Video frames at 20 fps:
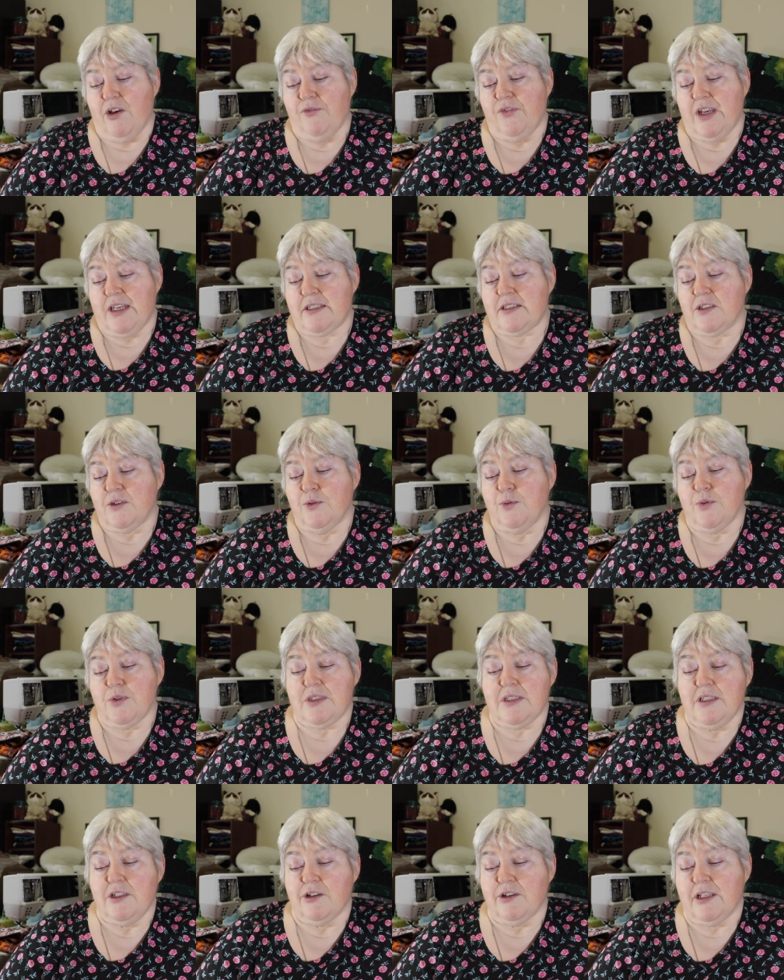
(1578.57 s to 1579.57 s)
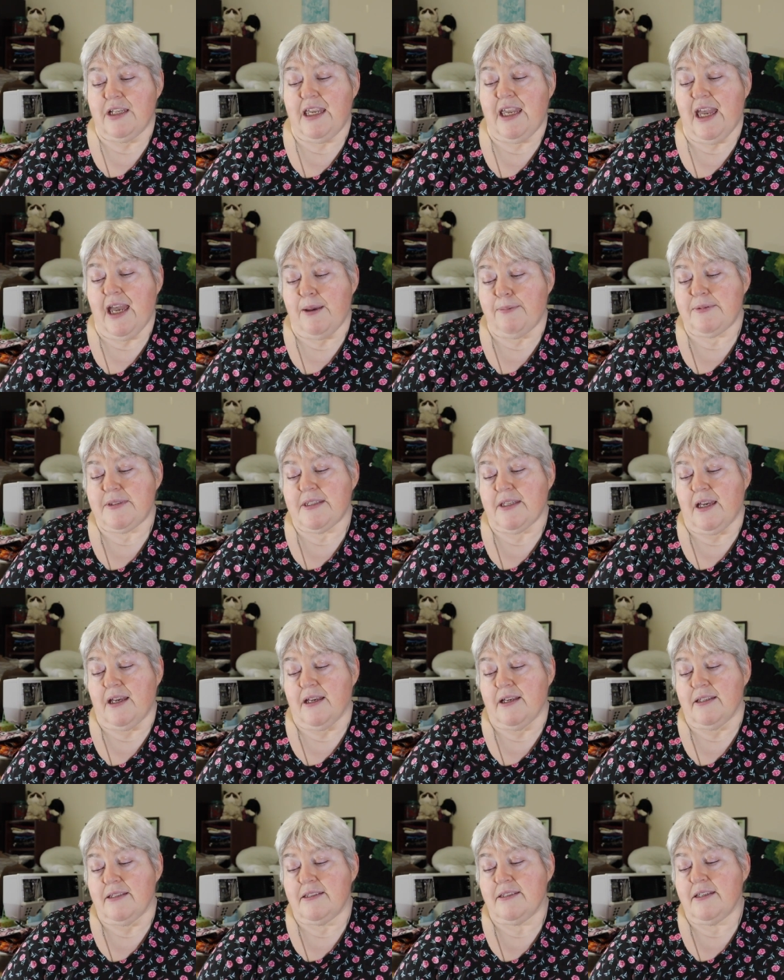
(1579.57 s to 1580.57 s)
vessel was nearly
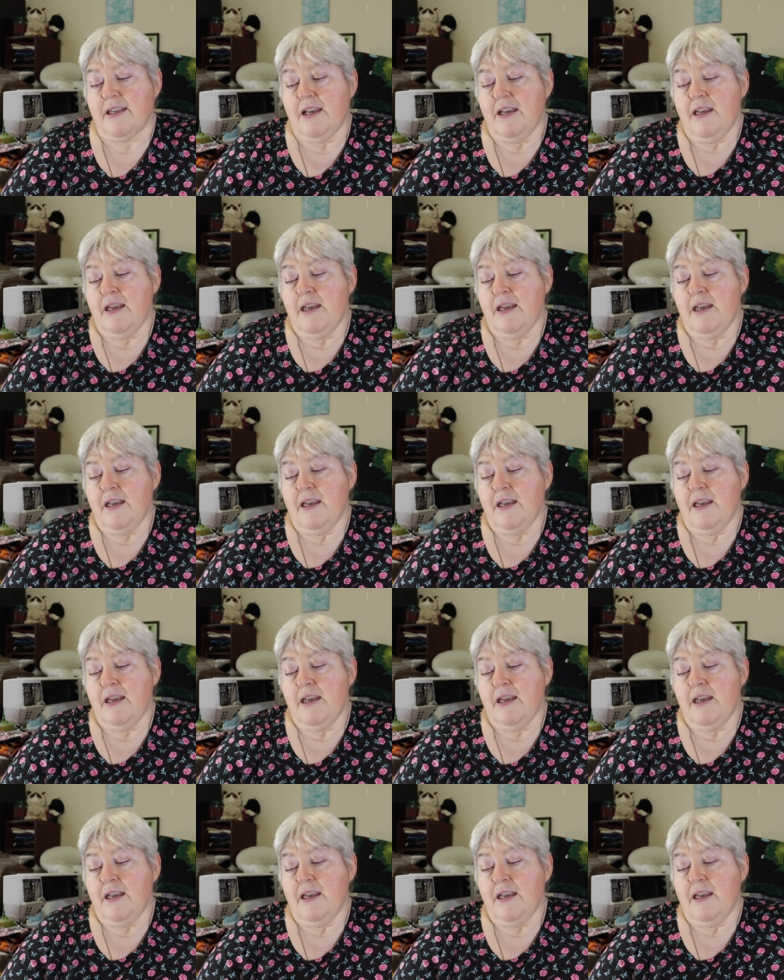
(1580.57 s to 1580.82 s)
capsized